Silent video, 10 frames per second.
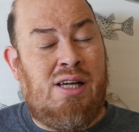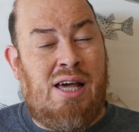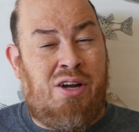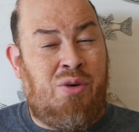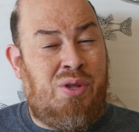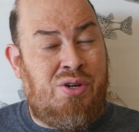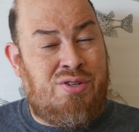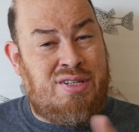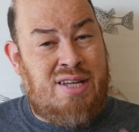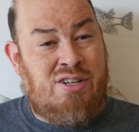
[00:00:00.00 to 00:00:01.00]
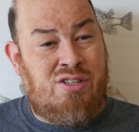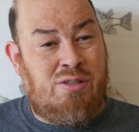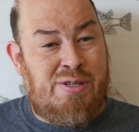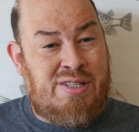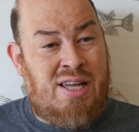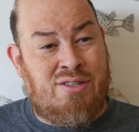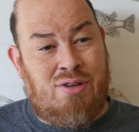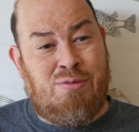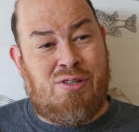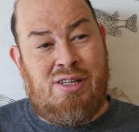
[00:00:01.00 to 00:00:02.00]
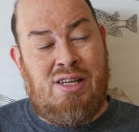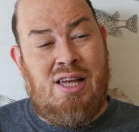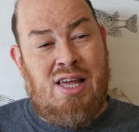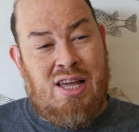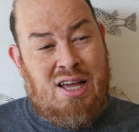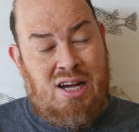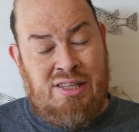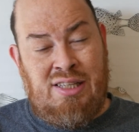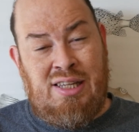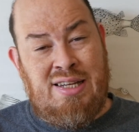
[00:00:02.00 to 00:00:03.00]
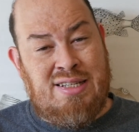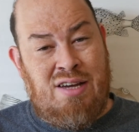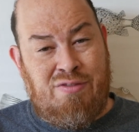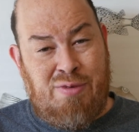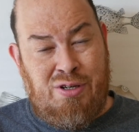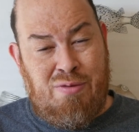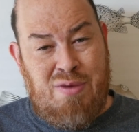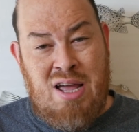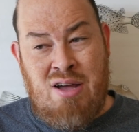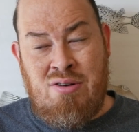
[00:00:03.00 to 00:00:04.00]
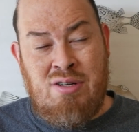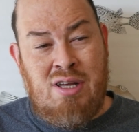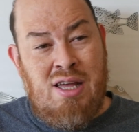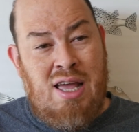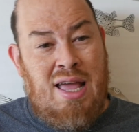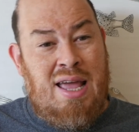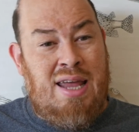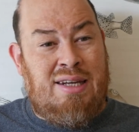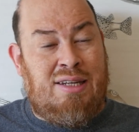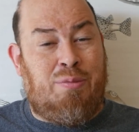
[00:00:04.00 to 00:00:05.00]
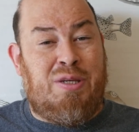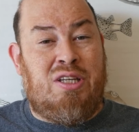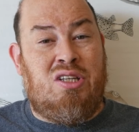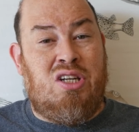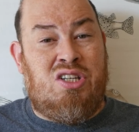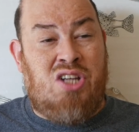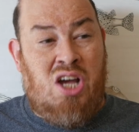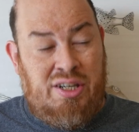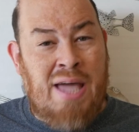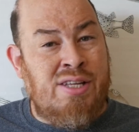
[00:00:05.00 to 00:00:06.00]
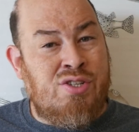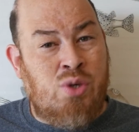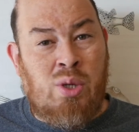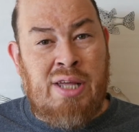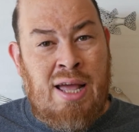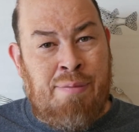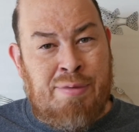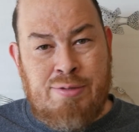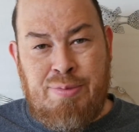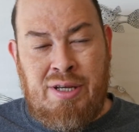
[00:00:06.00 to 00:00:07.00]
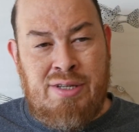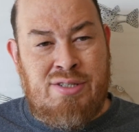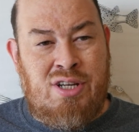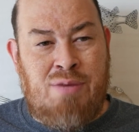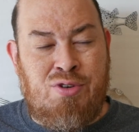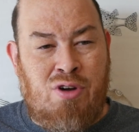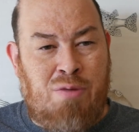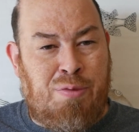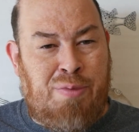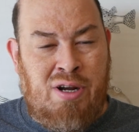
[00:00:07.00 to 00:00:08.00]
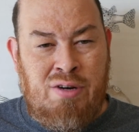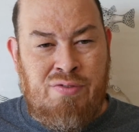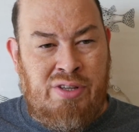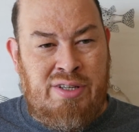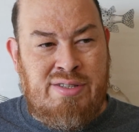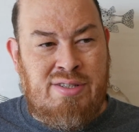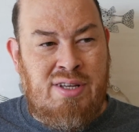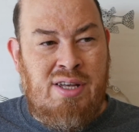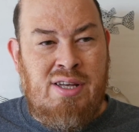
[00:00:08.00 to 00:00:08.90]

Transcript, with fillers: I don't know whether it's intentional, but he's not, so I'm just going to cut the legs out from under him now, and he'll be done. And this totally happens because GMs are unprepared for this.